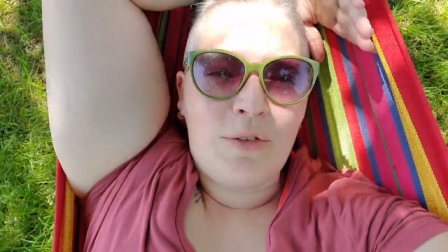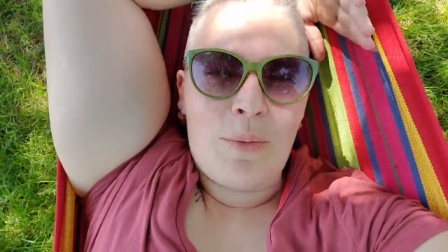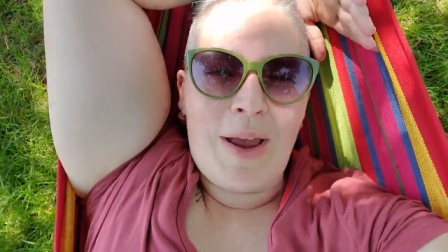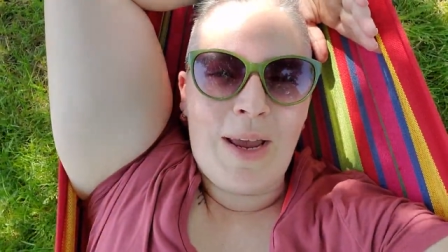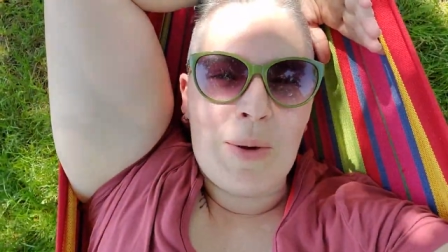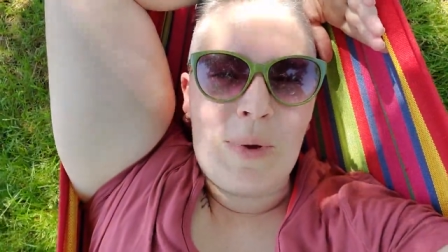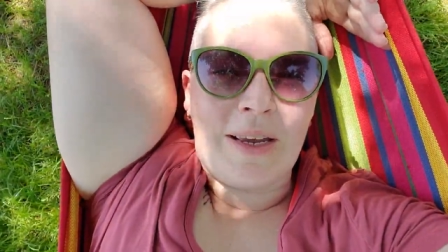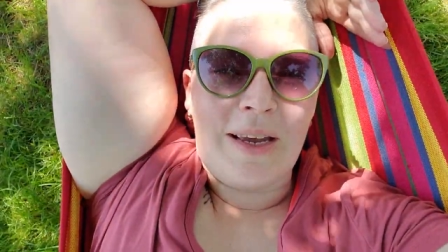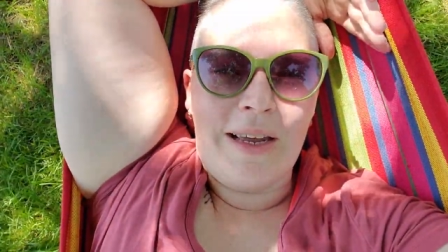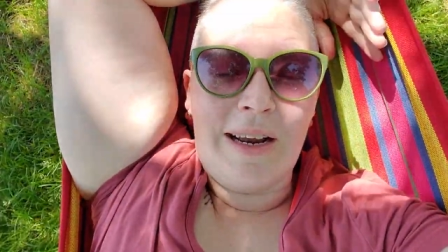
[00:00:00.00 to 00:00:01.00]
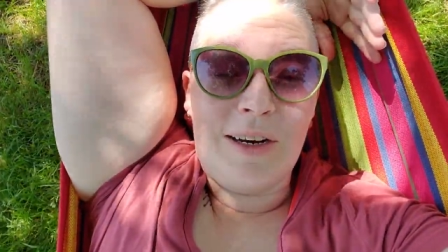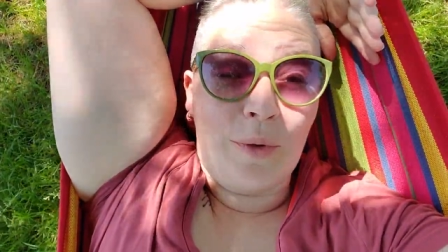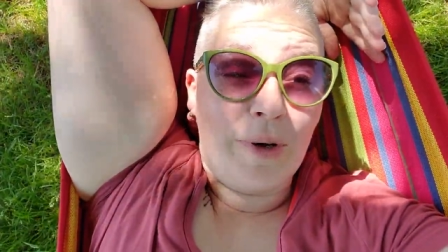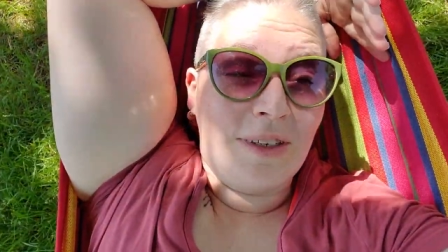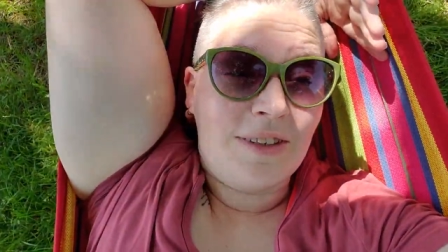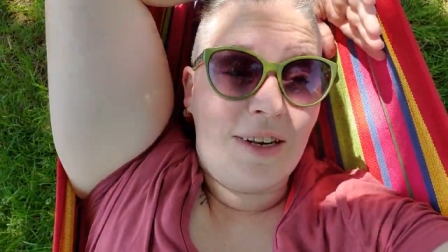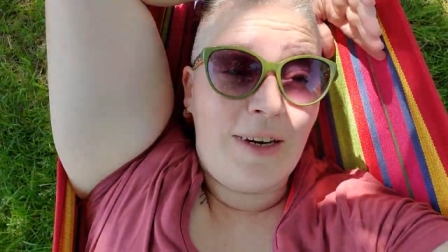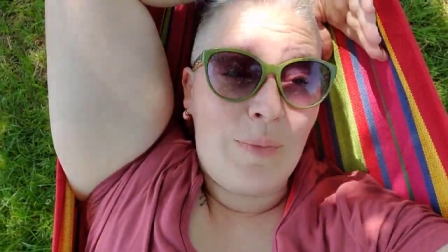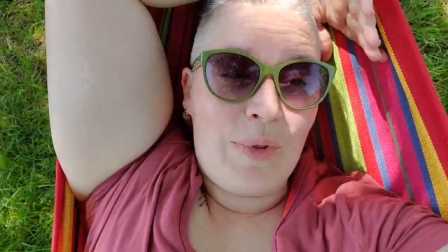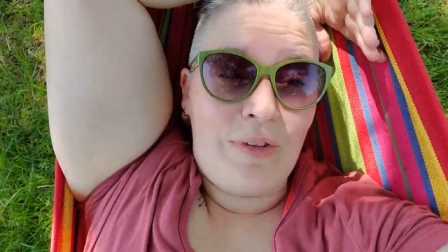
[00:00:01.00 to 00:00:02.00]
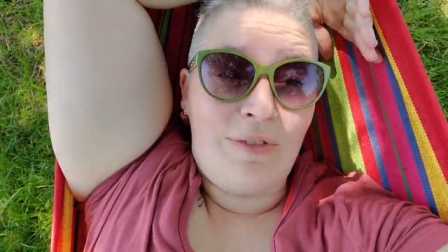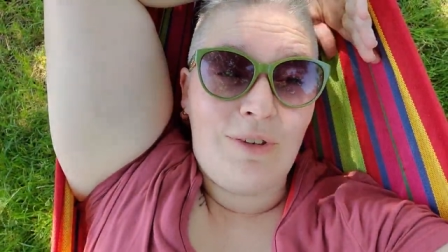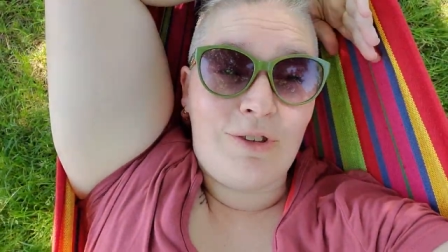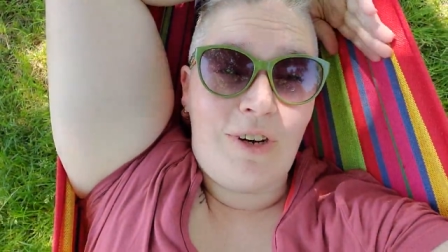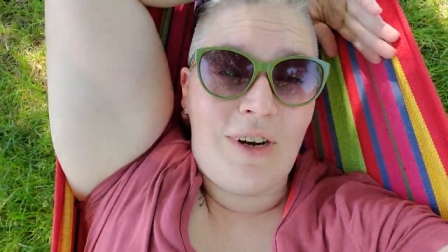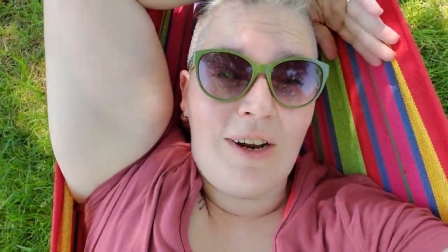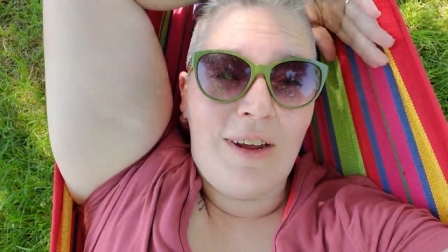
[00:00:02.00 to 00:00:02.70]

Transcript: for my hammock and I know where to set it up in the future.